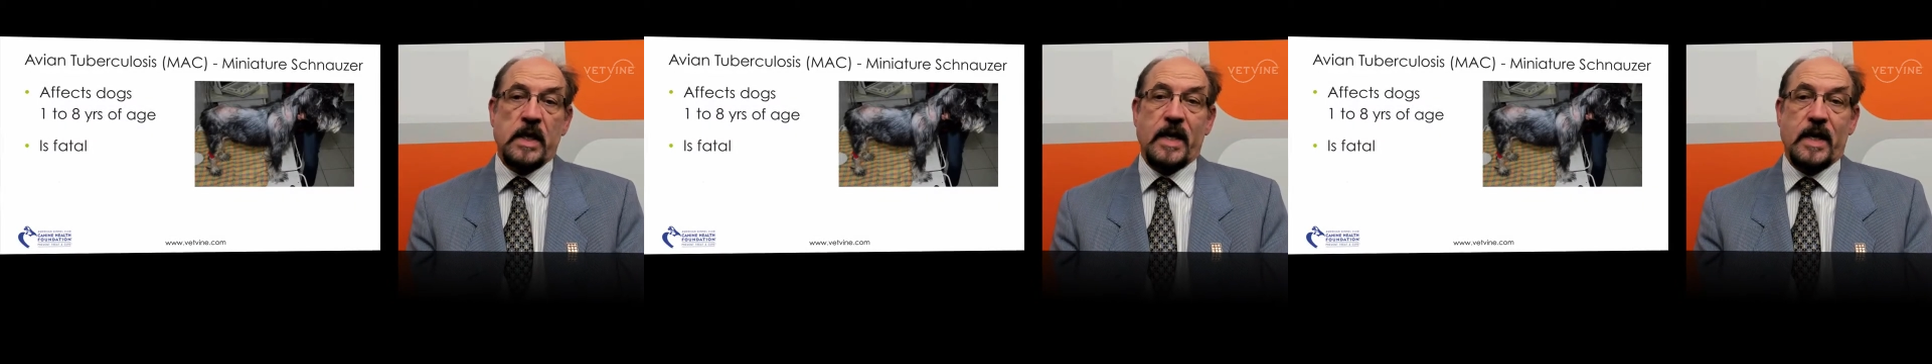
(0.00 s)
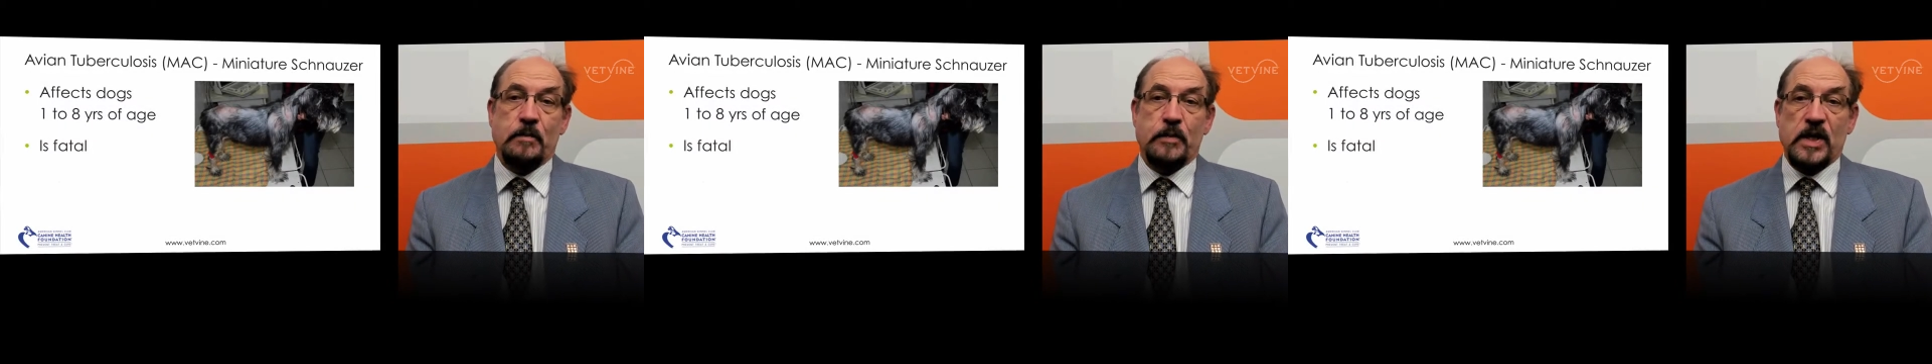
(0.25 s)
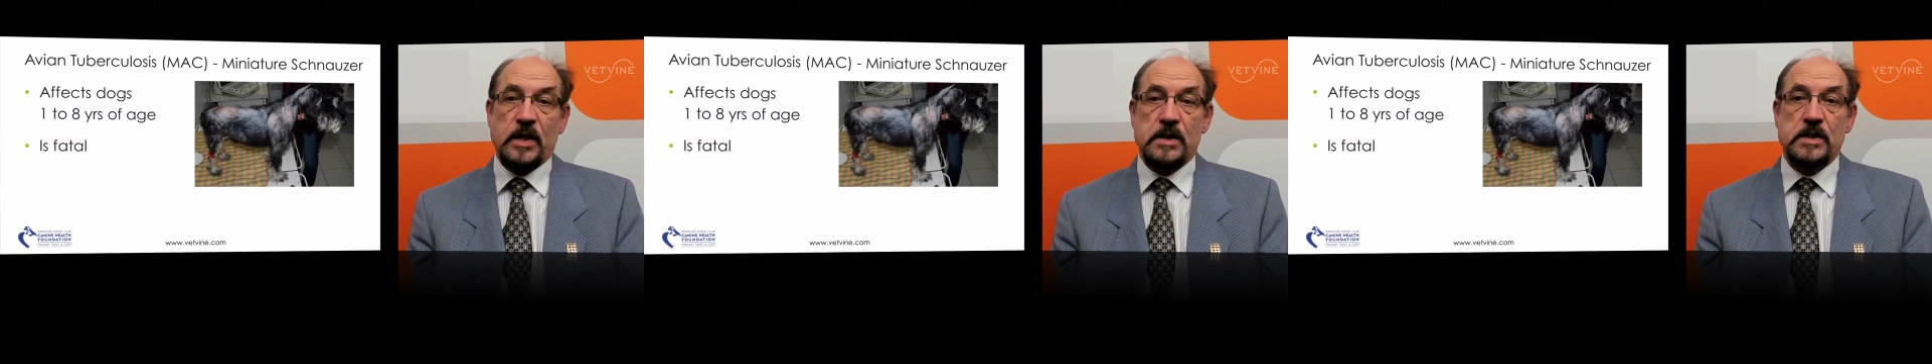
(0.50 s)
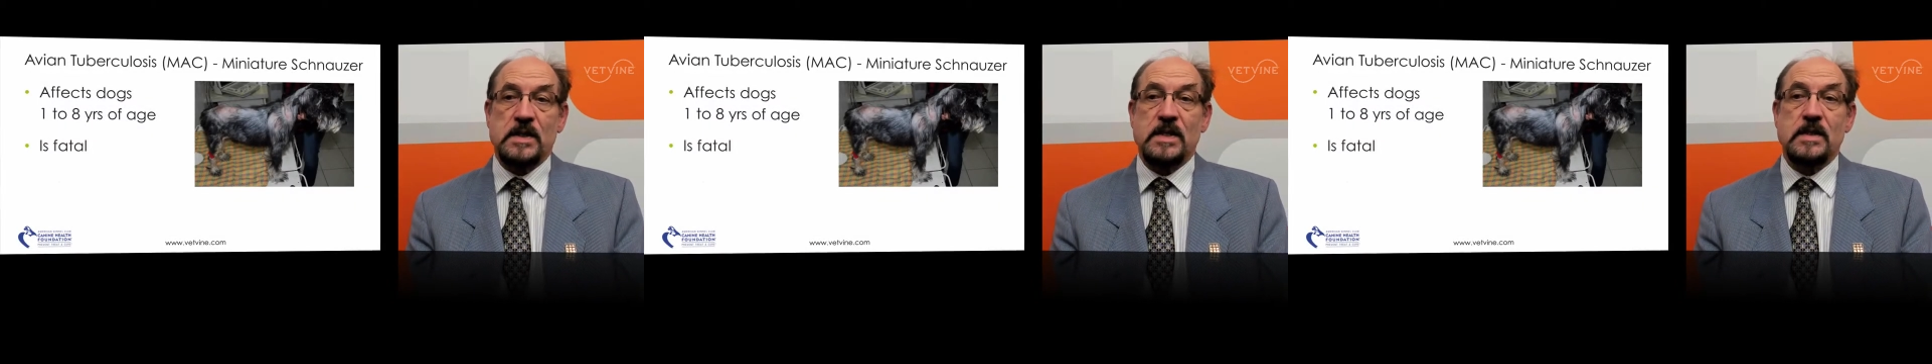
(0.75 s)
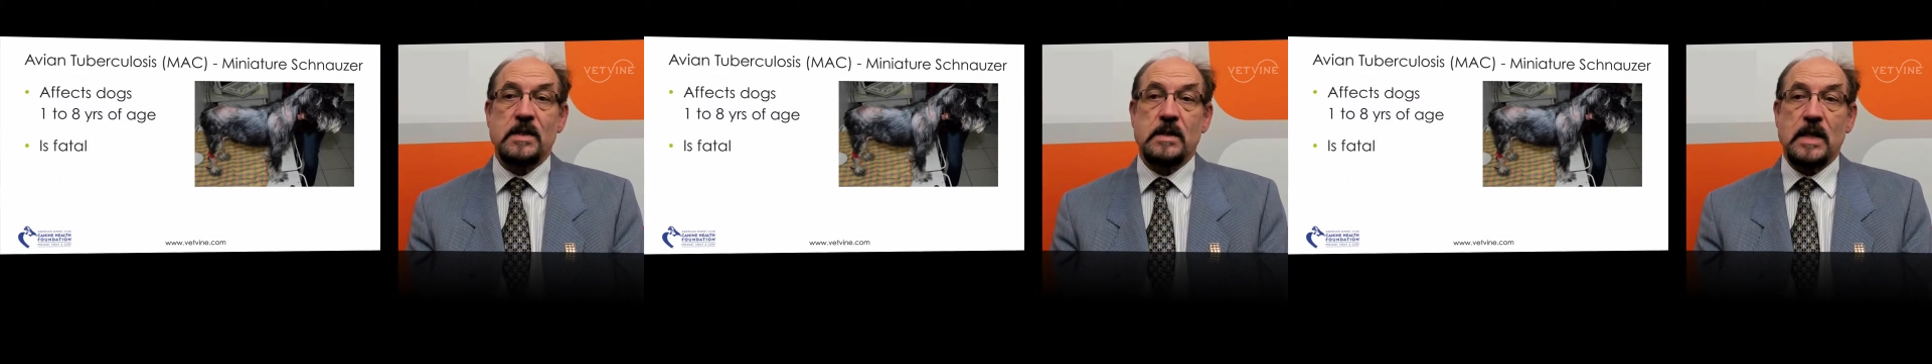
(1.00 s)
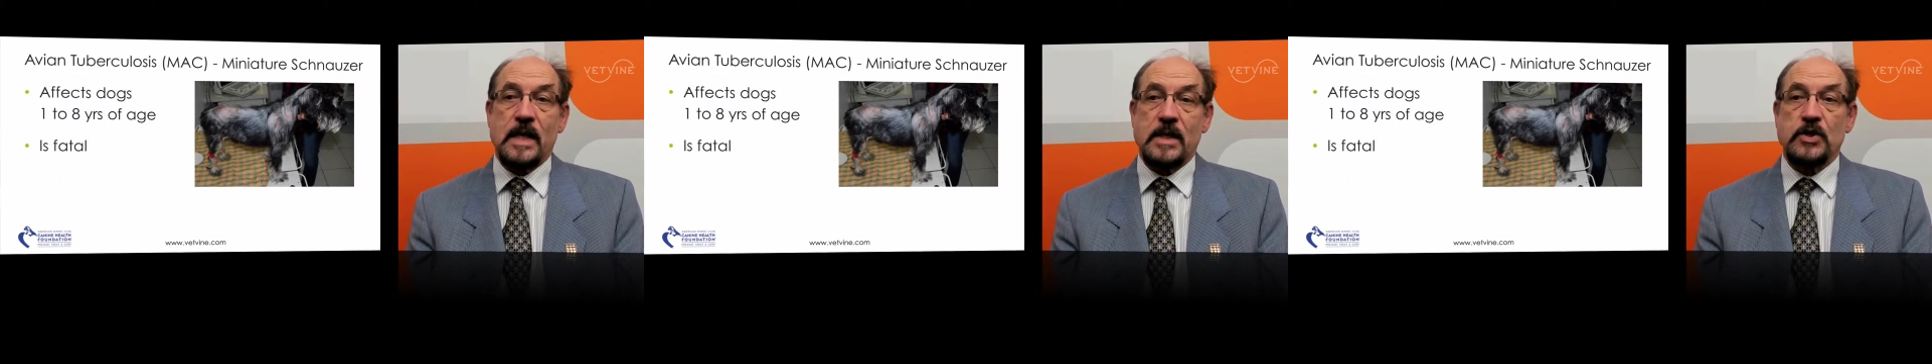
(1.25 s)
and because this is
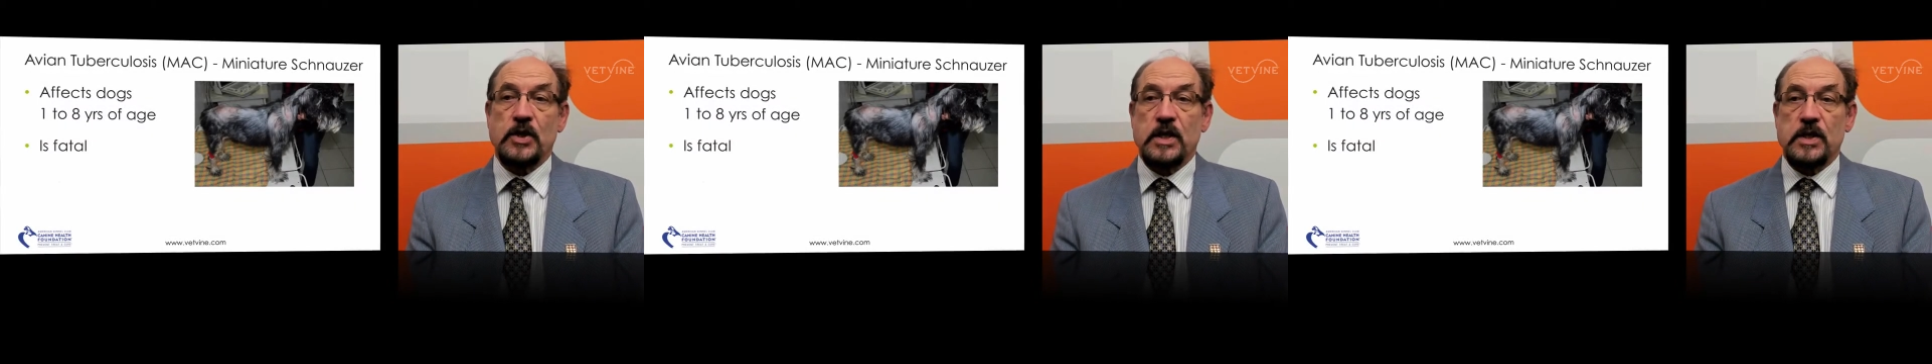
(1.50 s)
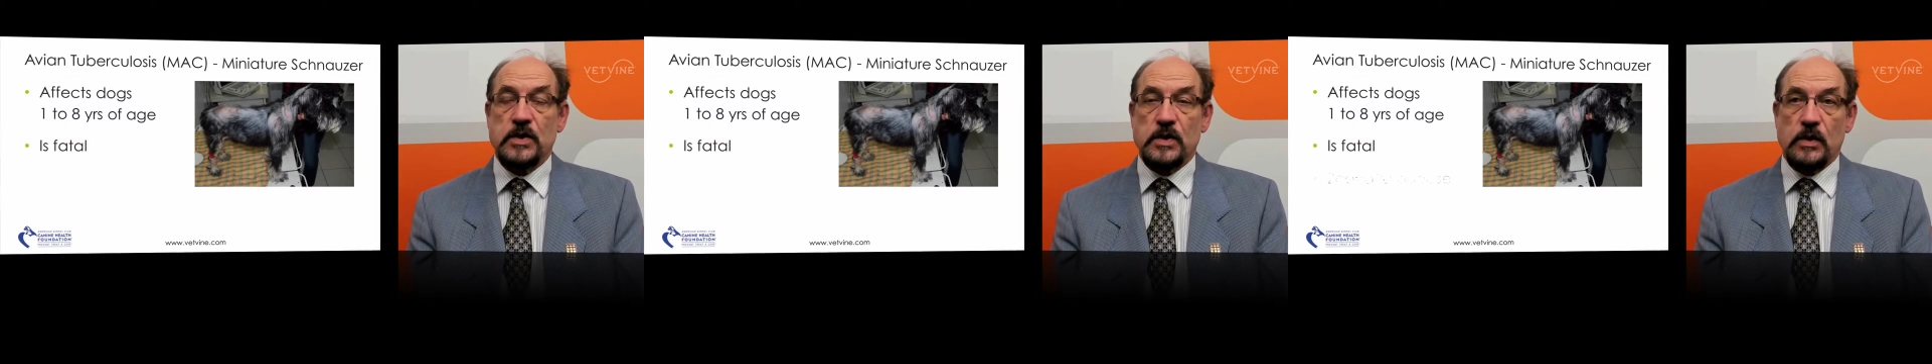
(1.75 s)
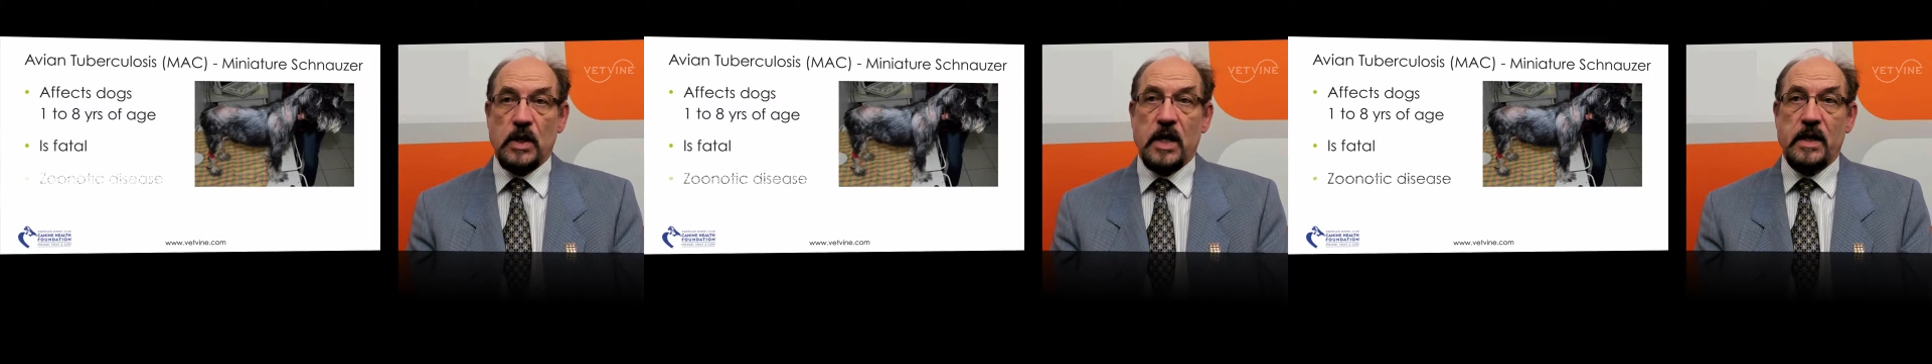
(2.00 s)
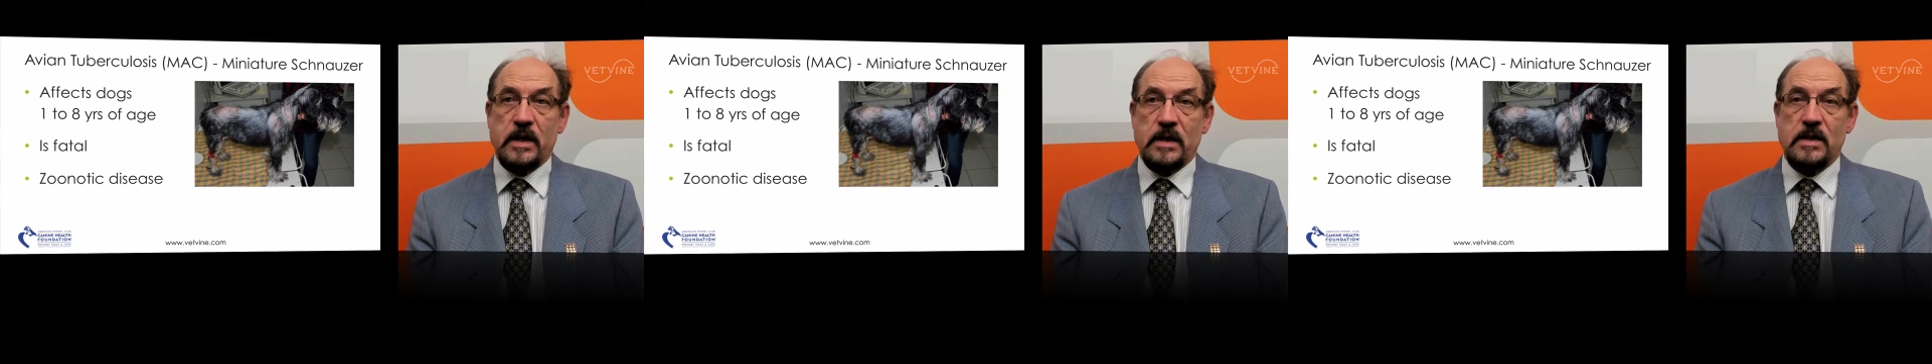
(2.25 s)
actually a zoonotic